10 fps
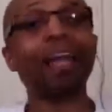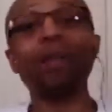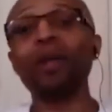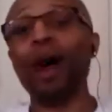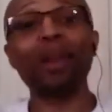
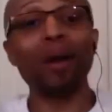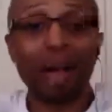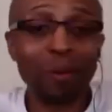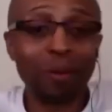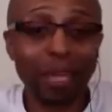I don't know.
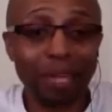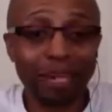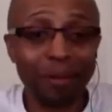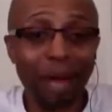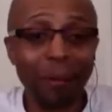I don't
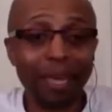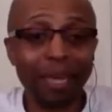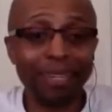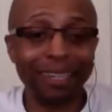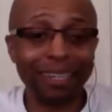get it. I
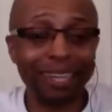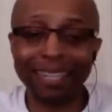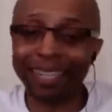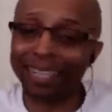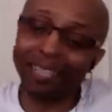mean,
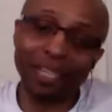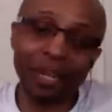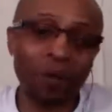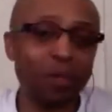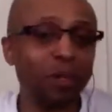
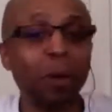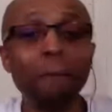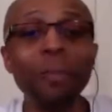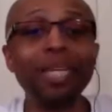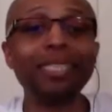
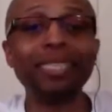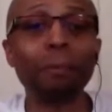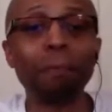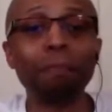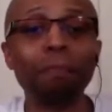you're
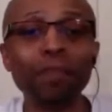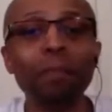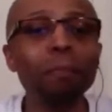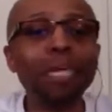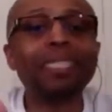missing
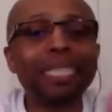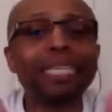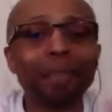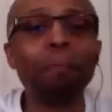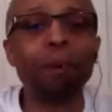
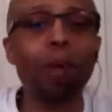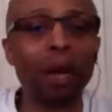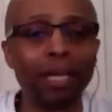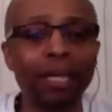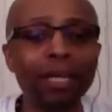the
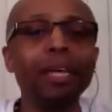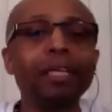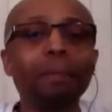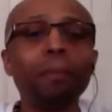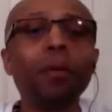point.
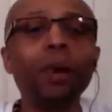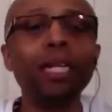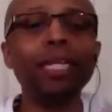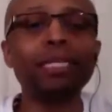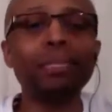The
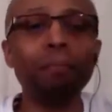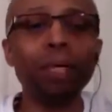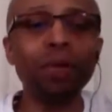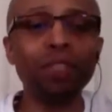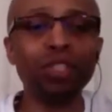point is to
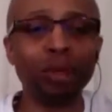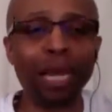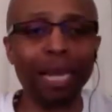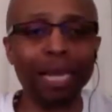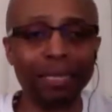build
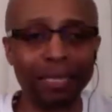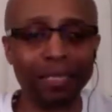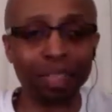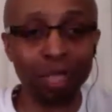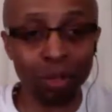your
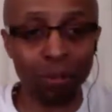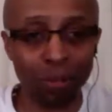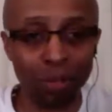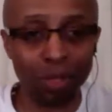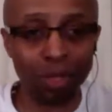list
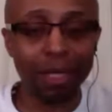too.